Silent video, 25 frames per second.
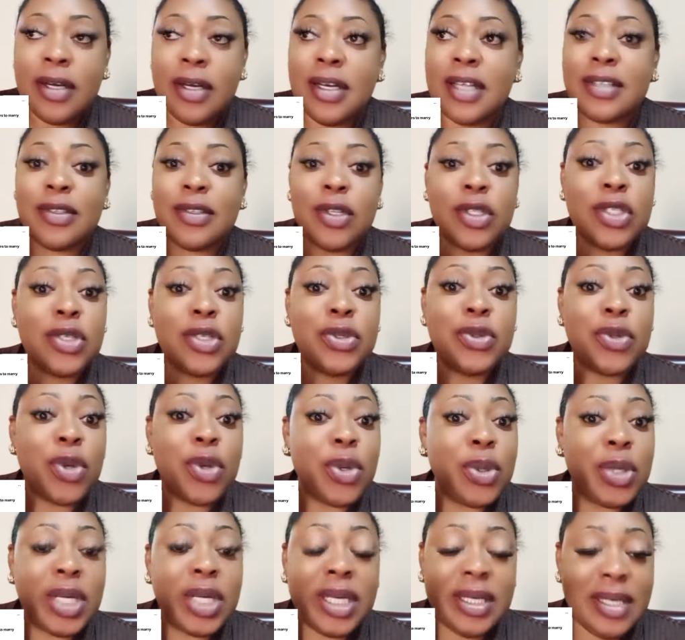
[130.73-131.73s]
There's nothing
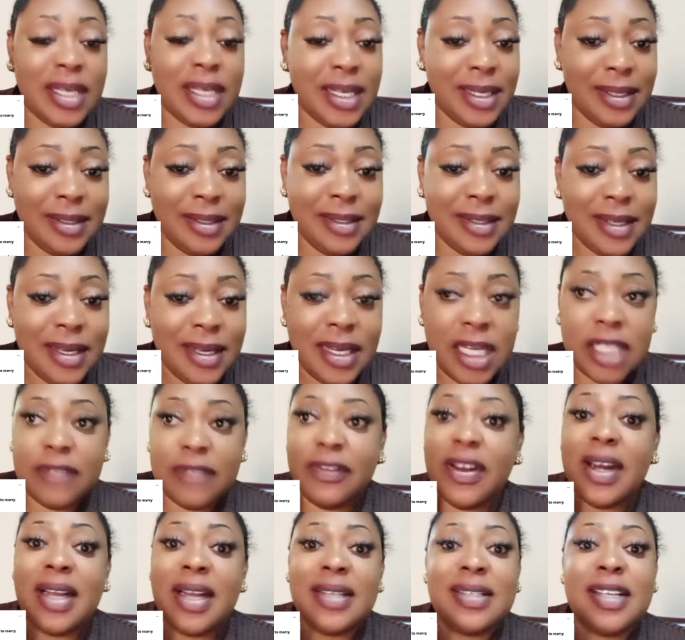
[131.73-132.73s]
wrong in it, as
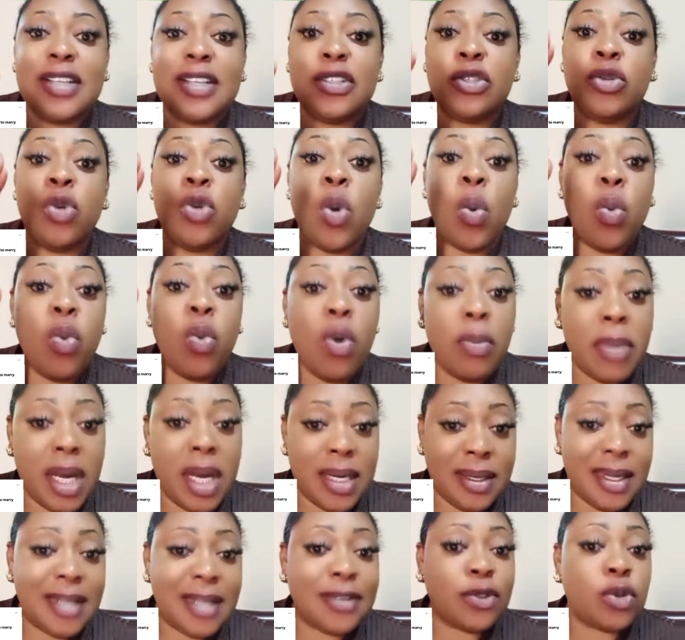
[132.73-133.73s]
far as there's no
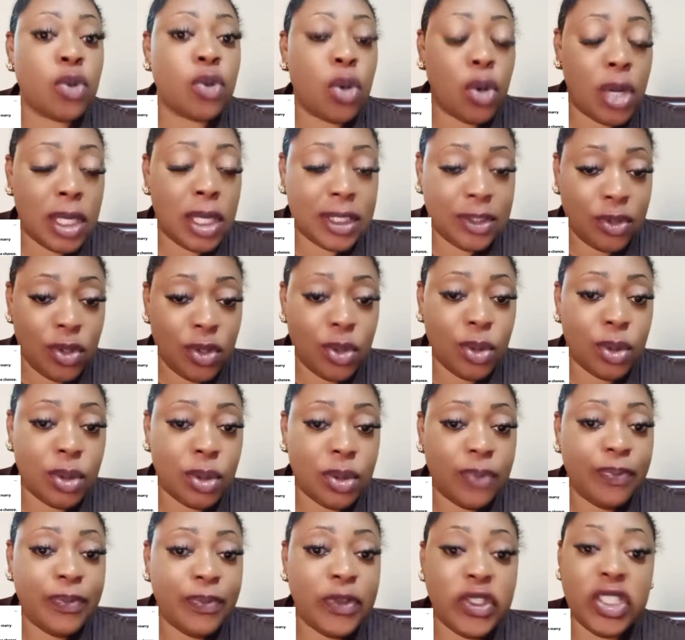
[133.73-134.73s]
woman at all.